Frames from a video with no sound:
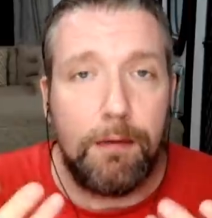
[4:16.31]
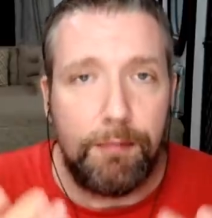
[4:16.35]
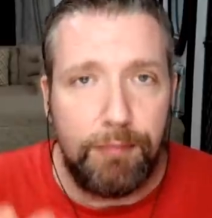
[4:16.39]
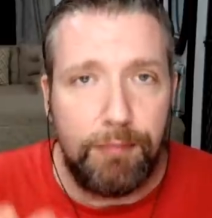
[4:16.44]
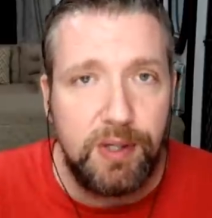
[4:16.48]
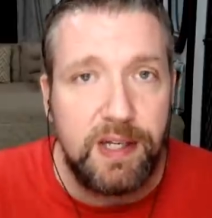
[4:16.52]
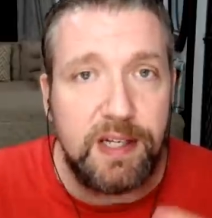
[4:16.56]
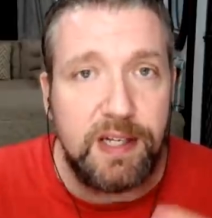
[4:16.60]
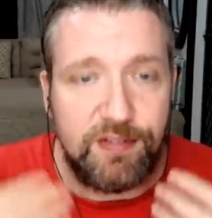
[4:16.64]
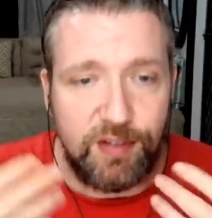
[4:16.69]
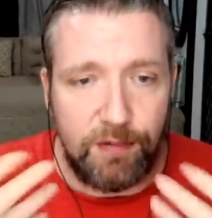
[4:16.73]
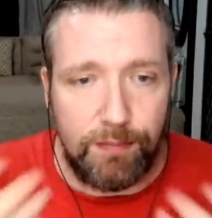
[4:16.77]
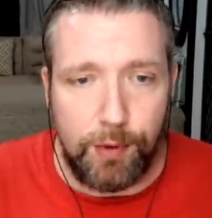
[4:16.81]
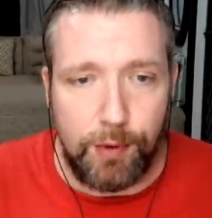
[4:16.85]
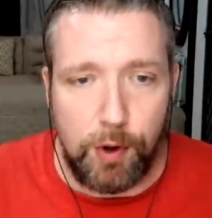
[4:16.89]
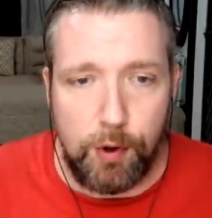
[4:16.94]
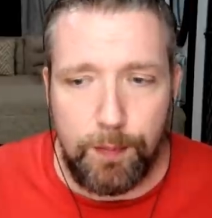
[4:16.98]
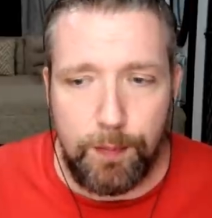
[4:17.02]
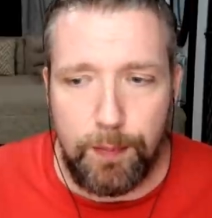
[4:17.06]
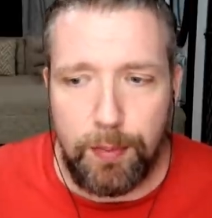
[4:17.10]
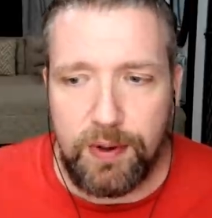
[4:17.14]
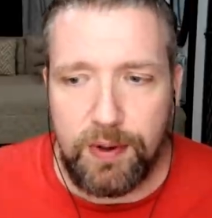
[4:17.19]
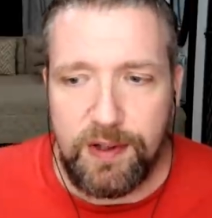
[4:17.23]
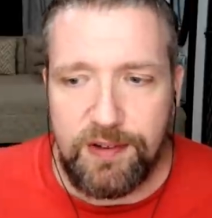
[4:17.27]
police and pro
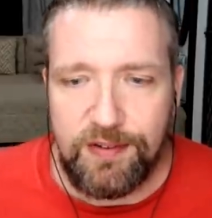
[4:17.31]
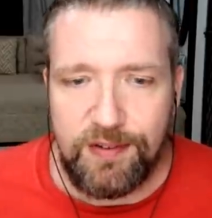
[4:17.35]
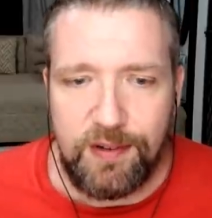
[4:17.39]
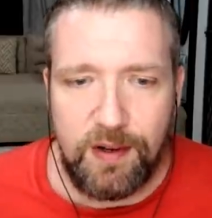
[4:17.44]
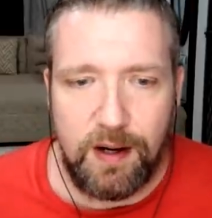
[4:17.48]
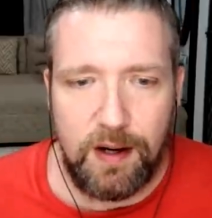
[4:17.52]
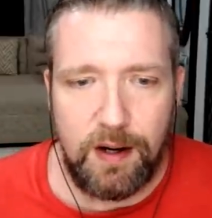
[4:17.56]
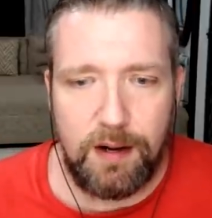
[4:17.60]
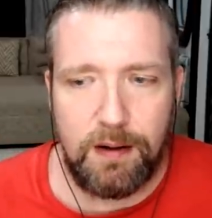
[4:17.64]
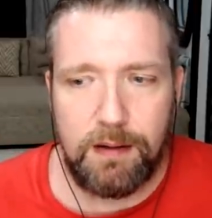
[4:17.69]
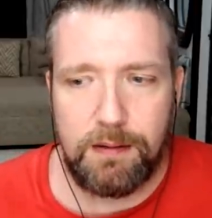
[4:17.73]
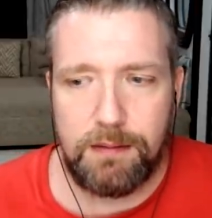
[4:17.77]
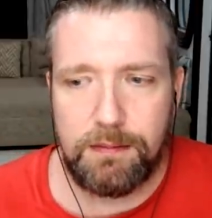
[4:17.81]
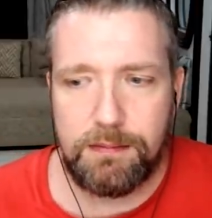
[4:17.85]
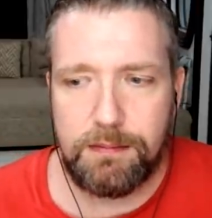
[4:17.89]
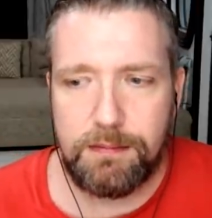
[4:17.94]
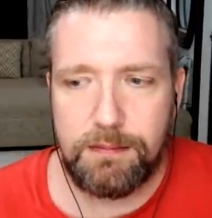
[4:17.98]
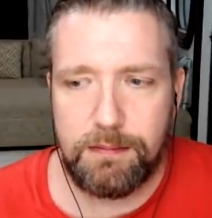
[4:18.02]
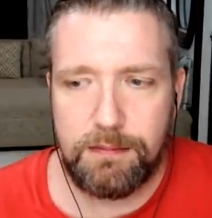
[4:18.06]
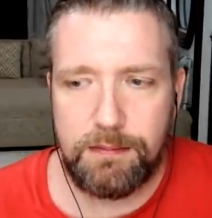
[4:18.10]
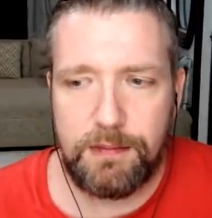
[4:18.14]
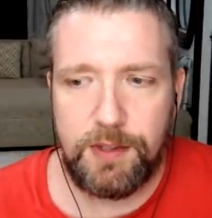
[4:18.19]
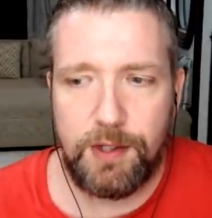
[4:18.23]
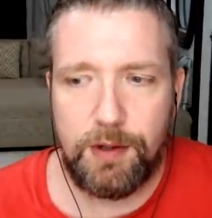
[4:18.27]
police, uh,
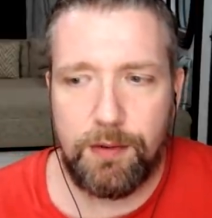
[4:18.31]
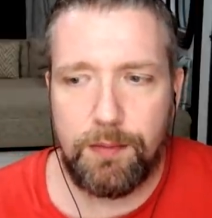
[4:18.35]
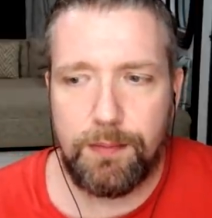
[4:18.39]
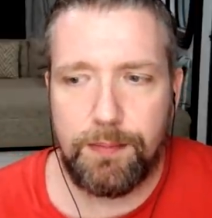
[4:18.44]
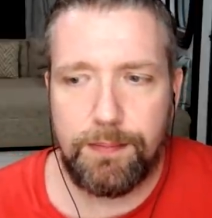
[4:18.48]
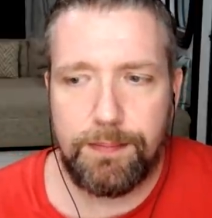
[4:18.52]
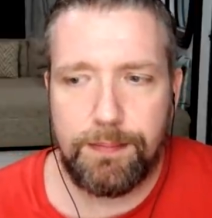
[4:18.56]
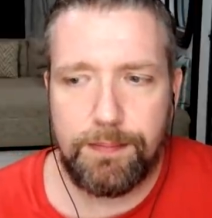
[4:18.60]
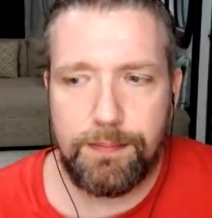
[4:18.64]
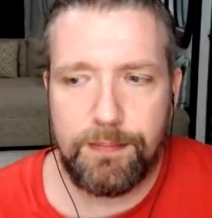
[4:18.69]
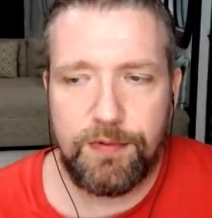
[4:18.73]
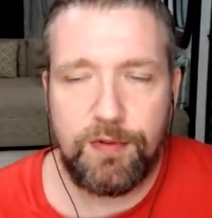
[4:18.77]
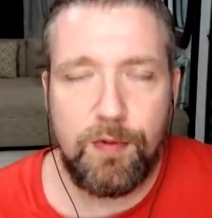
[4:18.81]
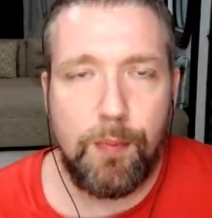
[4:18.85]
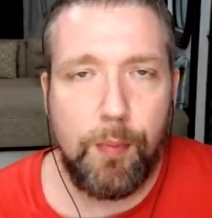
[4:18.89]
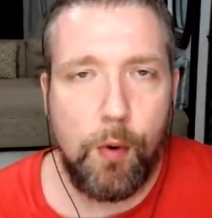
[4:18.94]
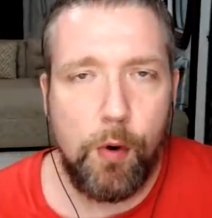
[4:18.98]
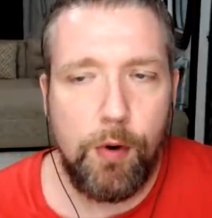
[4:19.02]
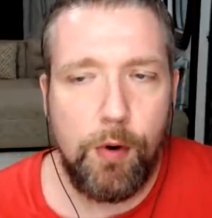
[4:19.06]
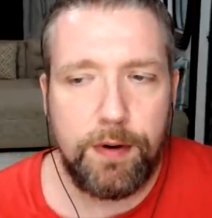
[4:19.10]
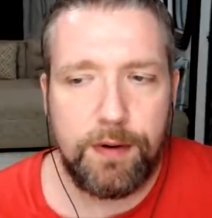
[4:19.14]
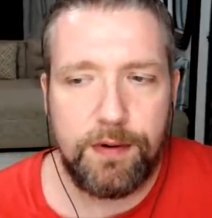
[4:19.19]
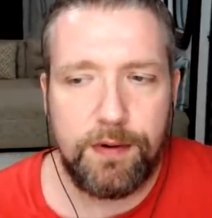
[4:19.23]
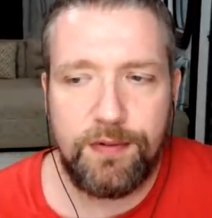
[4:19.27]
you know,
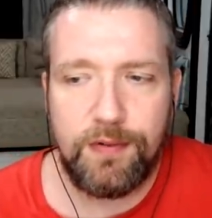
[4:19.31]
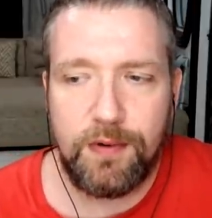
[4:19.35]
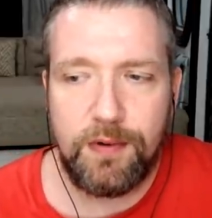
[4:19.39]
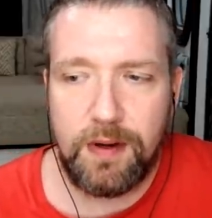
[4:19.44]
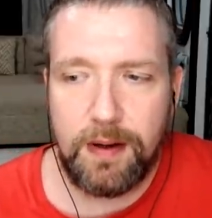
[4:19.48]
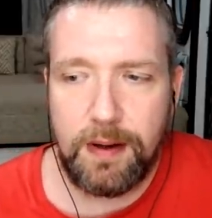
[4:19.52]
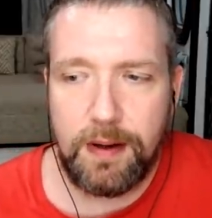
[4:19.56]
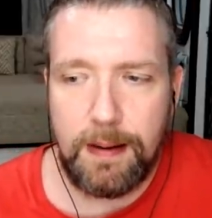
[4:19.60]
supporters.